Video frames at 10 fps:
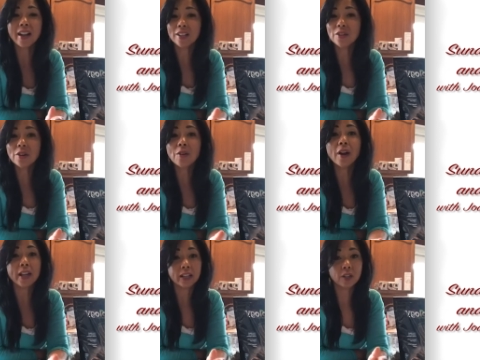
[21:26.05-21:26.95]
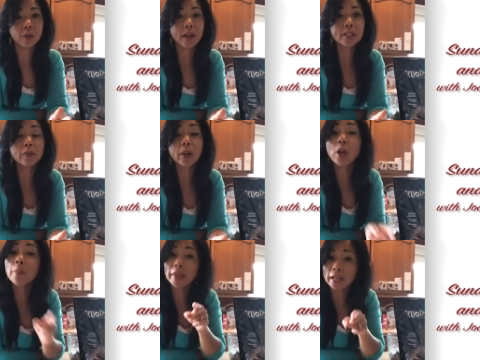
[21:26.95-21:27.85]
I know I can go ask for
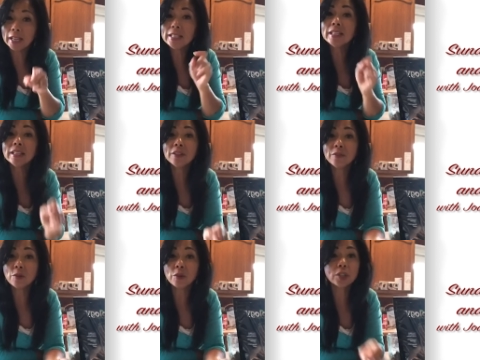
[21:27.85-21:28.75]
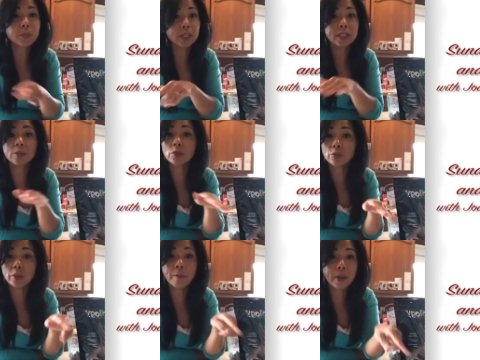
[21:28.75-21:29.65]
help, and I did, of course, because it was
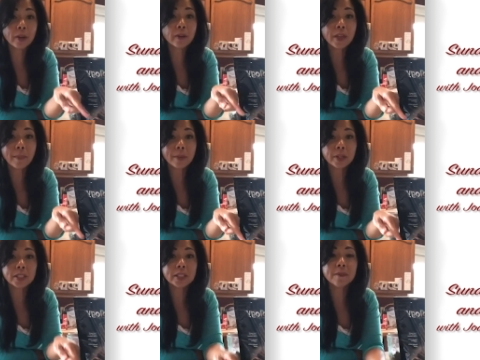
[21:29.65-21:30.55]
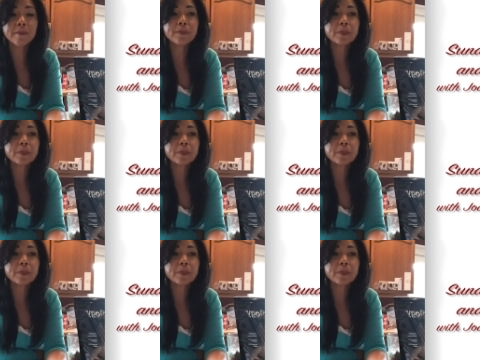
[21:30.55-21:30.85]
for the better of that person